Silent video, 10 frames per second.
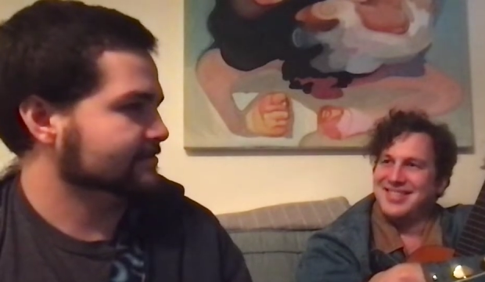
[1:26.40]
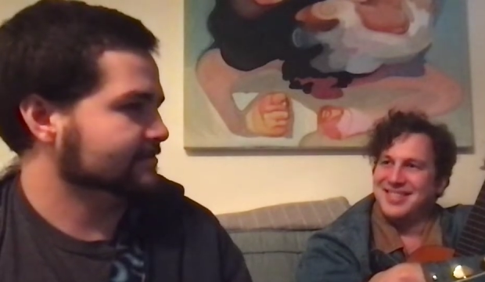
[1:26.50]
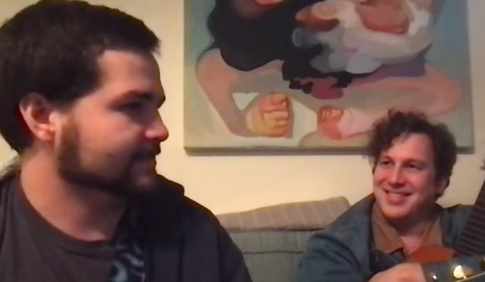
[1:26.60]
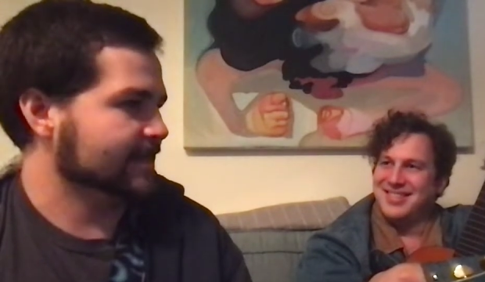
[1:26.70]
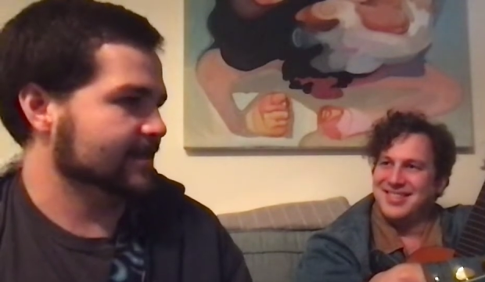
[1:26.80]

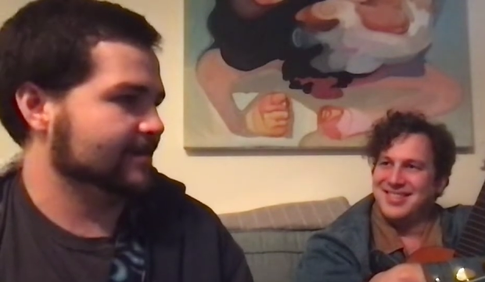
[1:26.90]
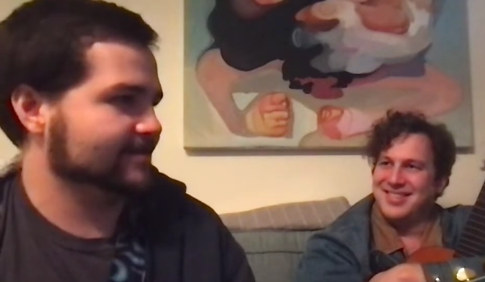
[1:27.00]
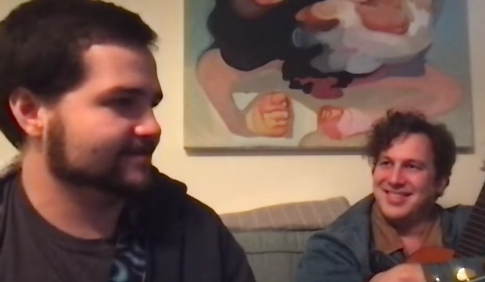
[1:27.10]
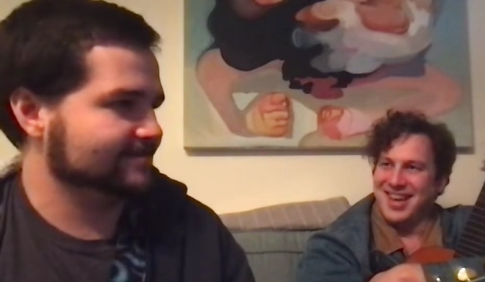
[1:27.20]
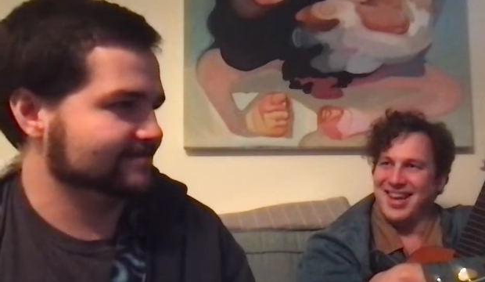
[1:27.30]
Speaker 1: lick
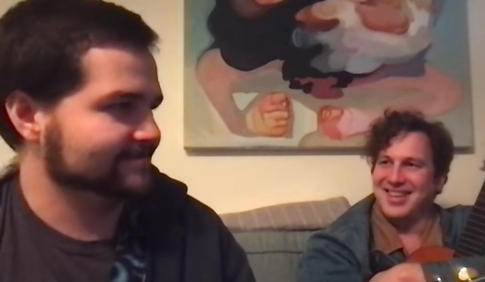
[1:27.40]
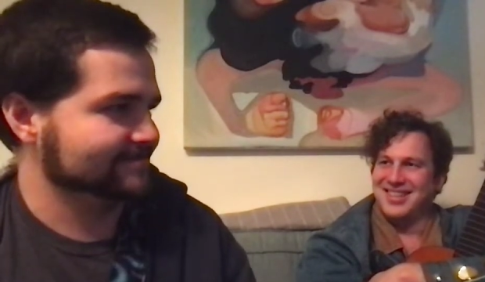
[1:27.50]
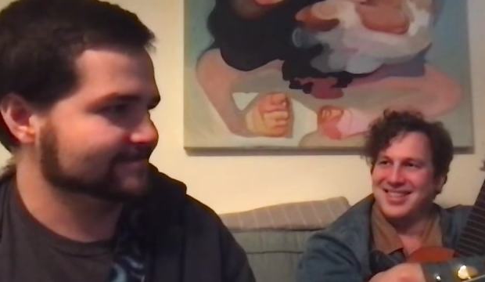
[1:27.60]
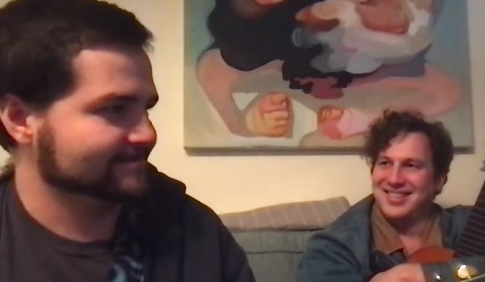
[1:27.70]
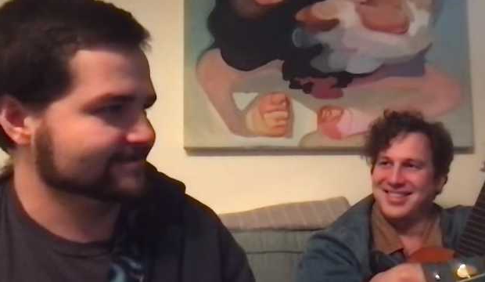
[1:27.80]
yeah
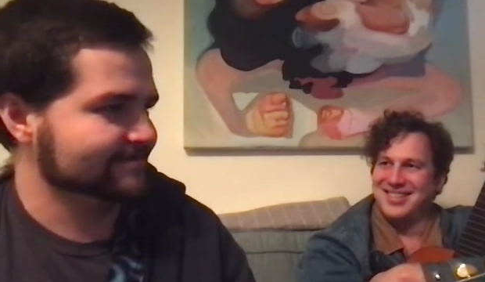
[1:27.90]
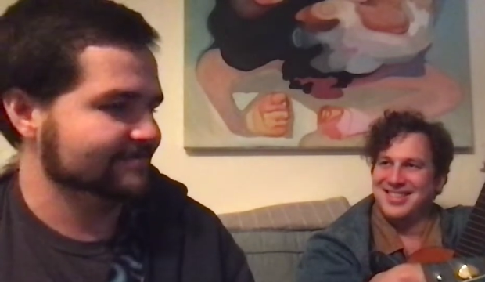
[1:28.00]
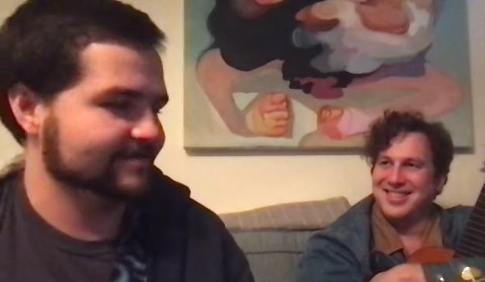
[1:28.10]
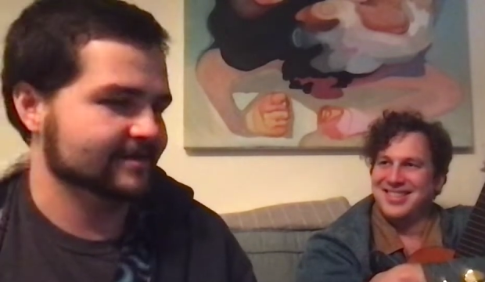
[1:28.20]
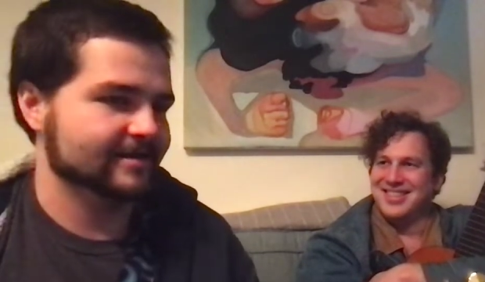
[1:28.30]

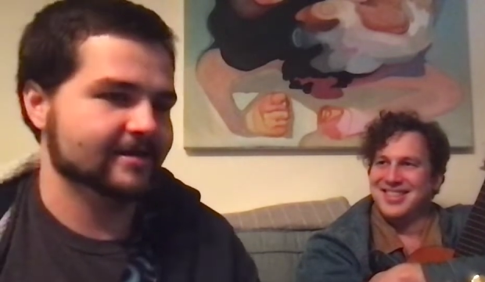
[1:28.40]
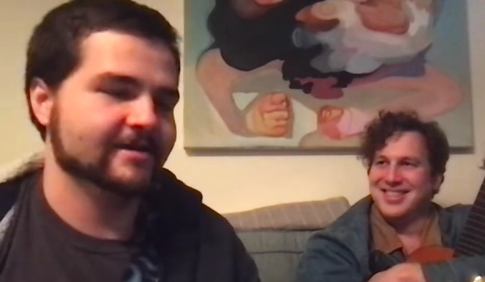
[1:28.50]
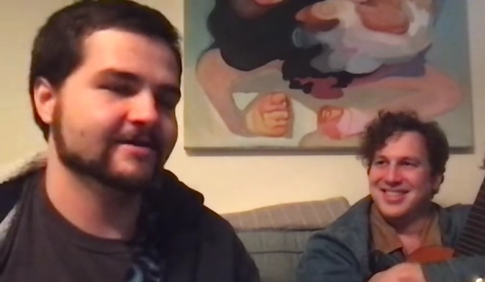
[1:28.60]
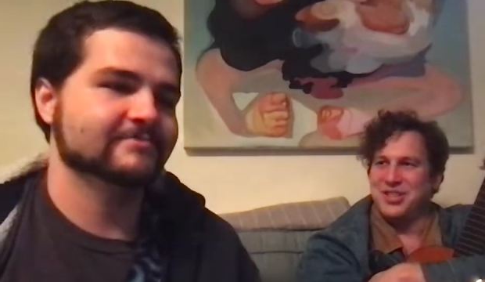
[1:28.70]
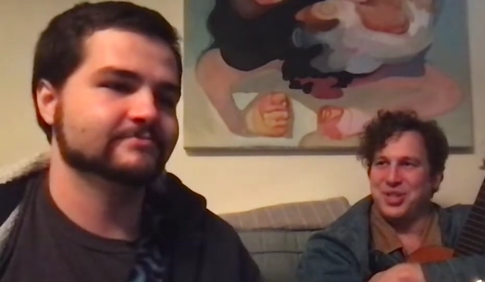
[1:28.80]

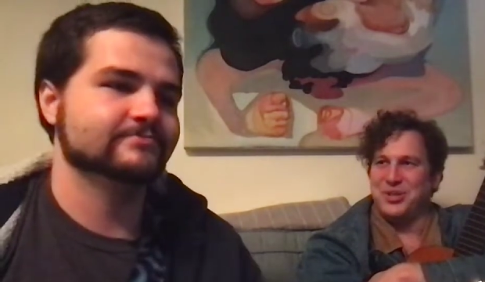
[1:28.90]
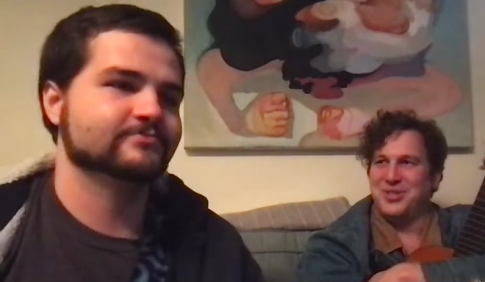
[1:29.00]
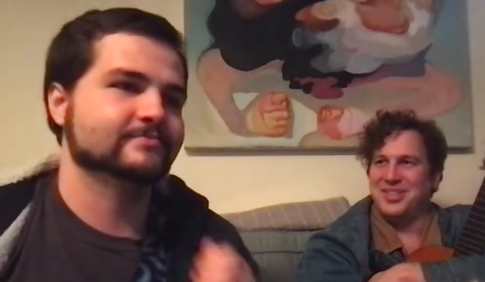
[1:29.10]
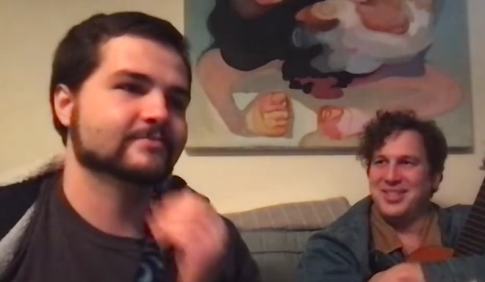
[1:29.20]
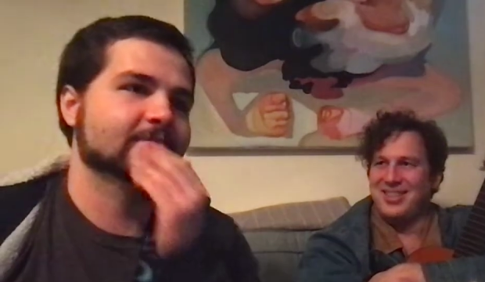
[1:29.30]
um
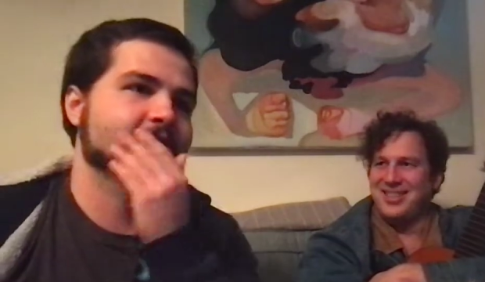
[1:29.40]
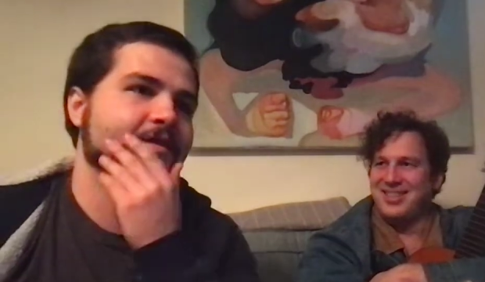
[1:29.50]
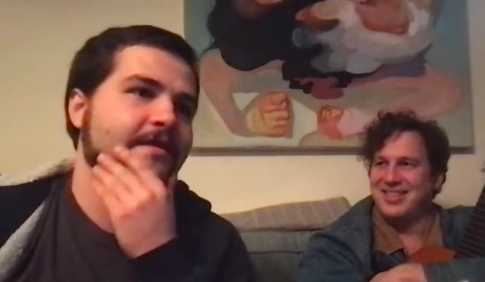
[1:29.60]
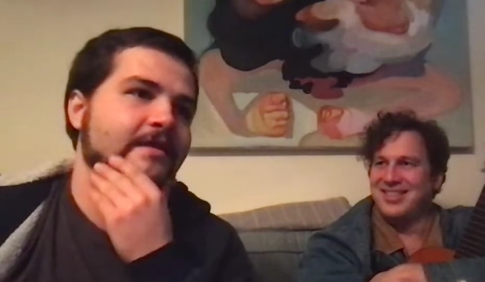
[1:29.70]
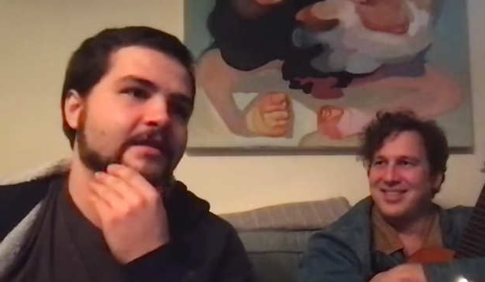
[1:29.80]
tune
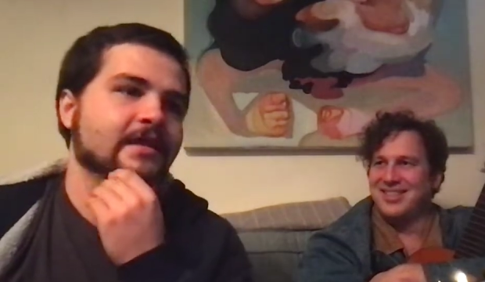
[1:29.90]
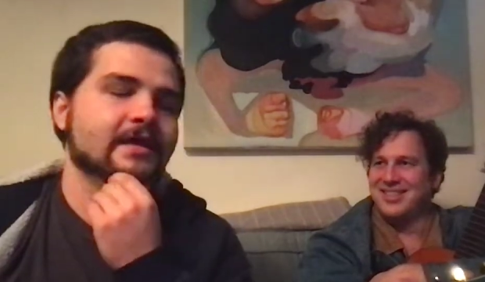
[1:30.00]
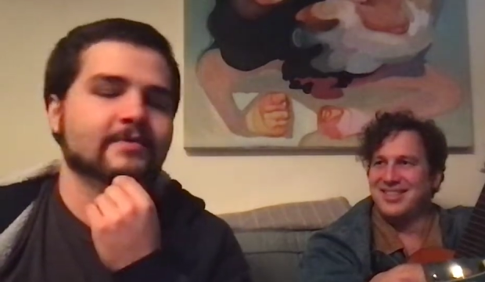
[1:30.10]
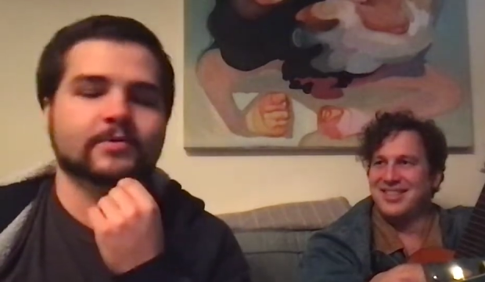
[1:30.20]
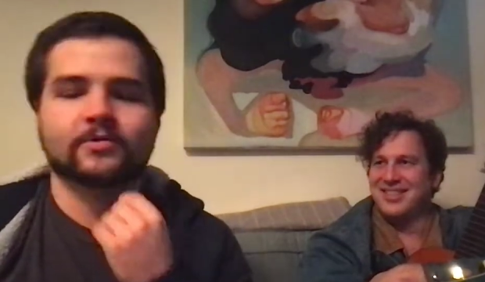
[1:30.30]

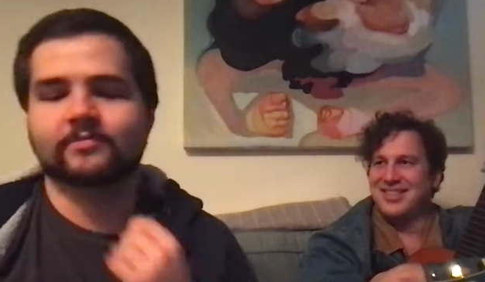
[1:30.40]
yeah but